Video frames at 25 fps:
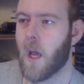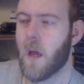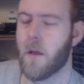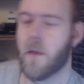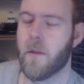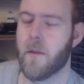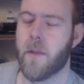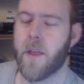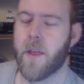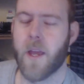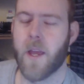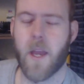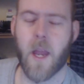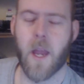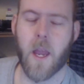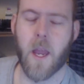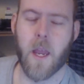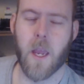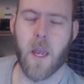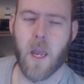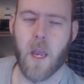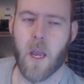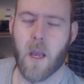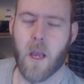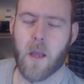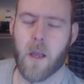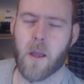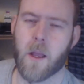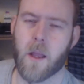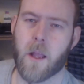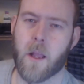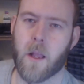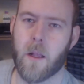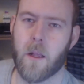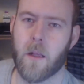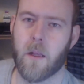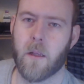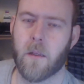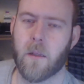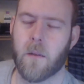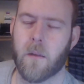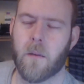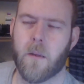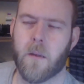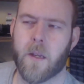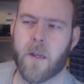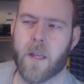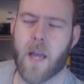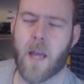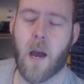The
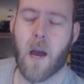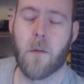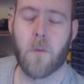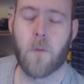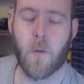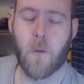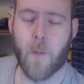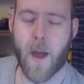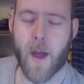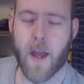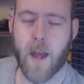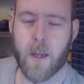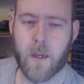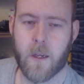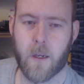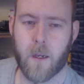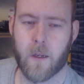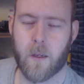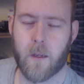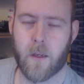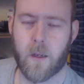Camelback